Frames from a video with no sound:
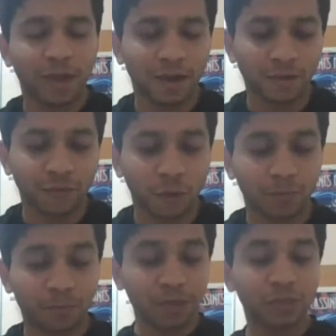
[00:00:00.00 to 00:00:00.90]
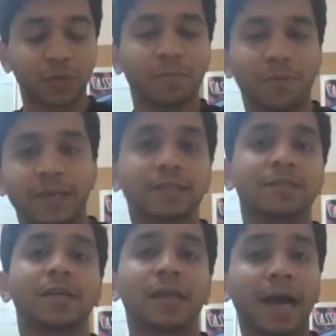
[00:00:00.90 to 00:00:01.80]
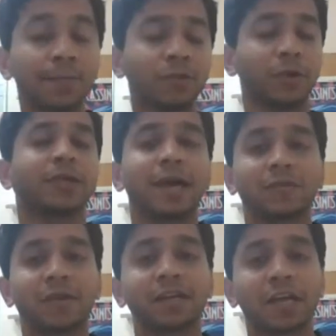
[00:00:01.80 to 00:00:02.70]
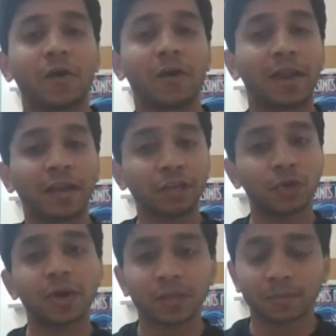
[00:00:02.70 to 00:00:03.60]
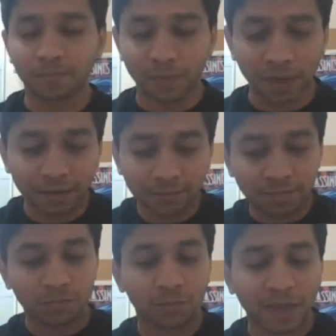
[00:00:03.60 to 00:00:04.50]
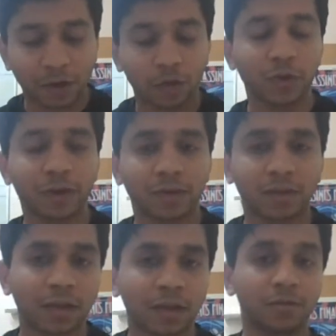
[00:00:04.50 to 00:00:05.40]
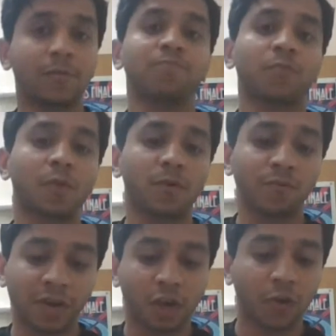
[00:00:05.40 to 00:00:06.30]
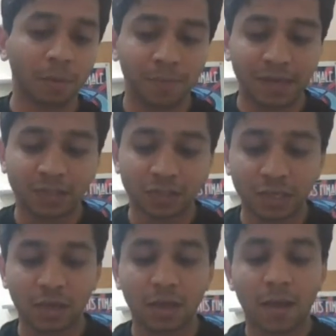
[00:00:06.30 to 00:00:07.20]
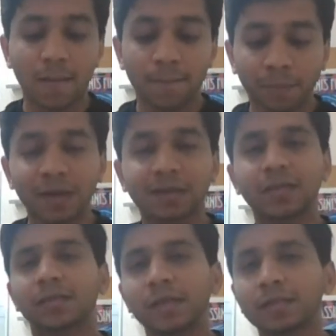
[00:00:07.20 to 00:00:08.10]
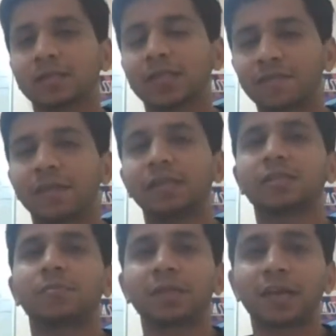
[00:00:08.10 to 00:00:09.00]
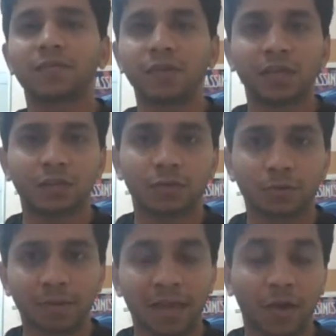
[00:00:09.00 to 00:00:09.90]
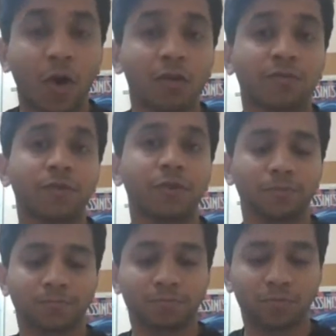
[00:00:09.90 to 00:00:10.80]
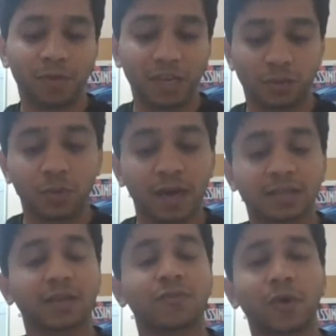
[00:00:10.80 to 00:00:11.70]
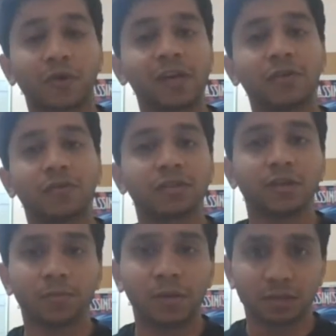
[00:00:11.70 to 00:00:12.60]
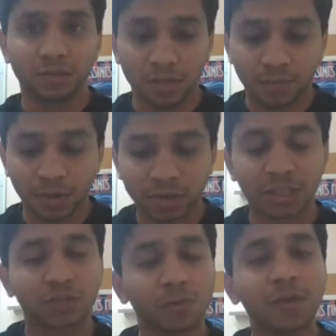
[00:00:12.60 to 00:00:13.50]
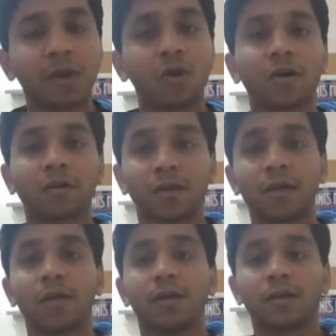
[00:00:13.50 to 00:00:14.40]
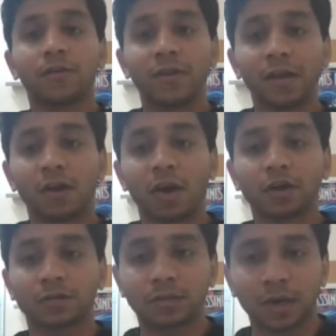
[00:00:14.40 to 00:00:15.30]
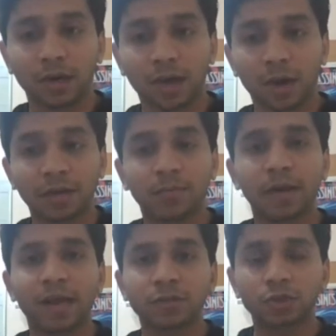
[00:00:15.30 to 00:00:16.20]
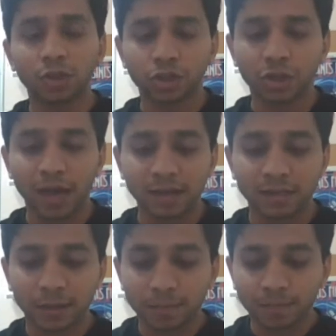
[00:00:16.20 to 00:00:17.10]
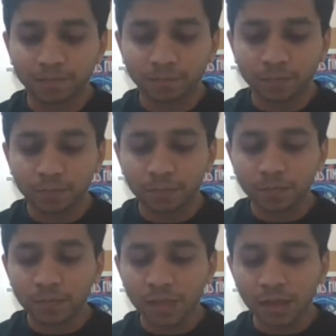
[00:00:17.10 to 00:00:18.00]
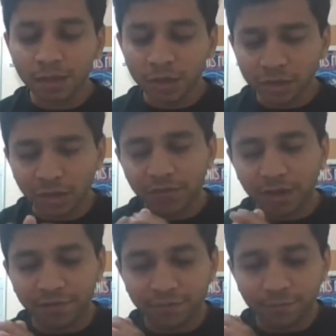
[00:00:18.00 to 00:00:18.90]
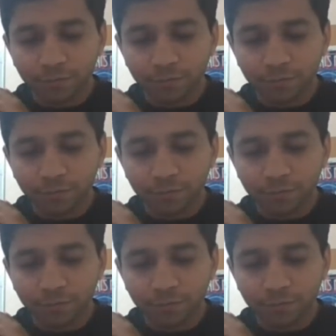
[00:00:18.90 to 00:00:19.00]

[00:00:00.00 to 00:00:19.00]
uh, from pursuing PhD, I'm doing that right now, and I enjoy the uh, like you know doing uh, working on a PhD. But this is definitely something that we need to like all of you need to ask if you are really interested in PhD because this will be a long, pretty long uh, commitment, and so you should ask yourself if.